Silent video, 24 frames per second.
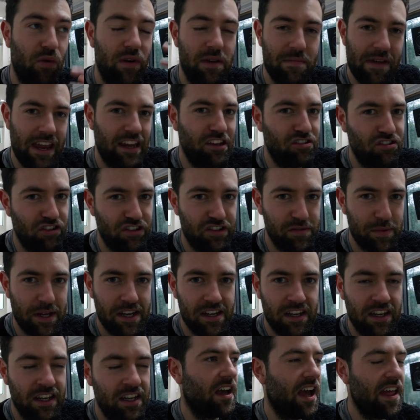we make
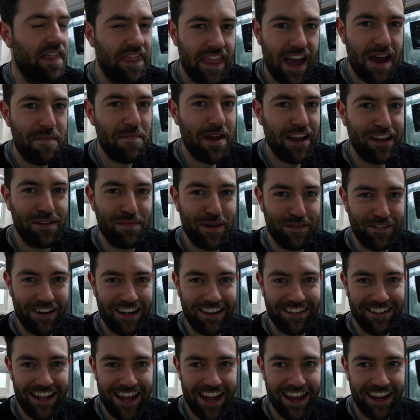judgment. And that makes me
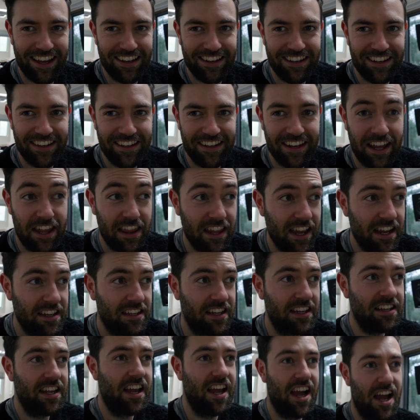really sad. At the end
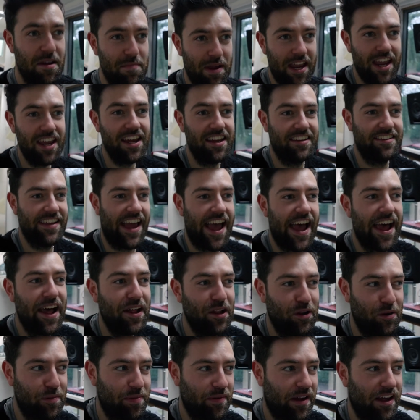of the day, I'm here to
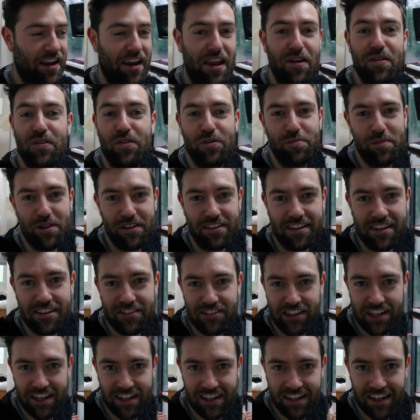help a local
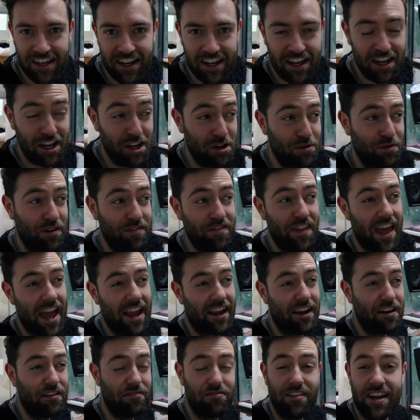musician with their
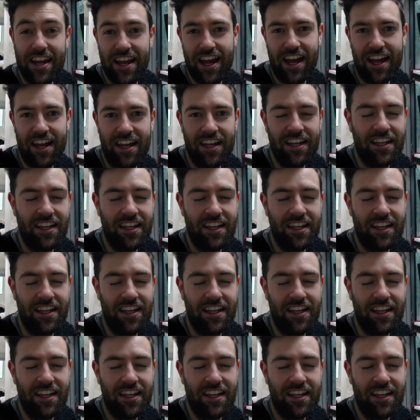career.